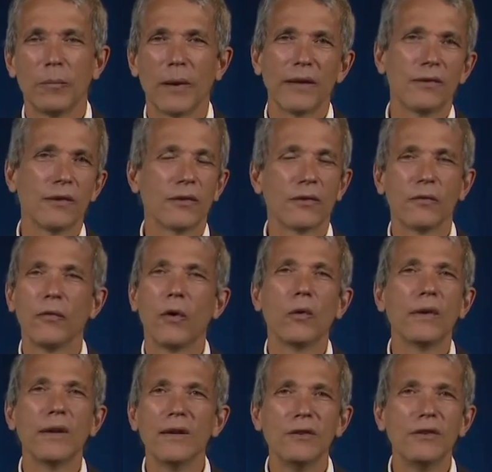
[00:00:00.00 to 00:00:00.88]
by just
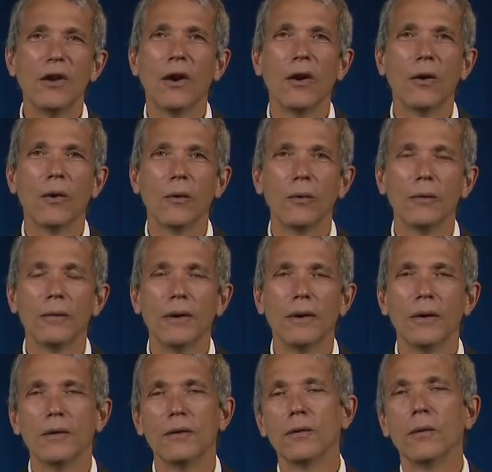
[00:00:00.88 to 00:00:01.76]
voting no
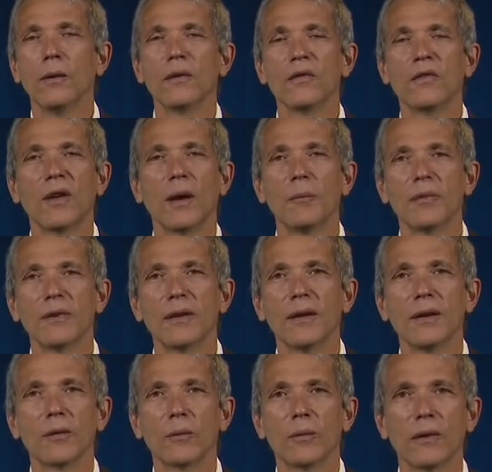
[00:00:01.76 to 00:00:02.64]
to a
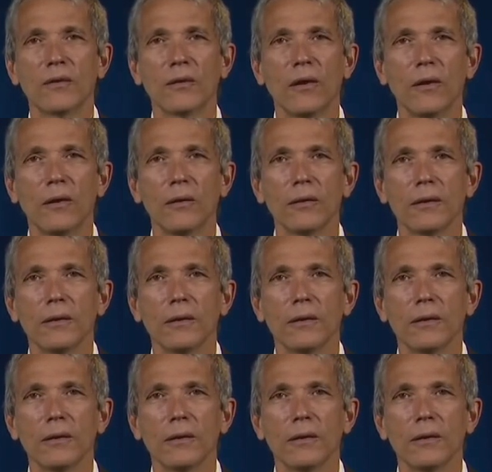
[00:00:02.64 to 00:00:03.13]
subsequent result.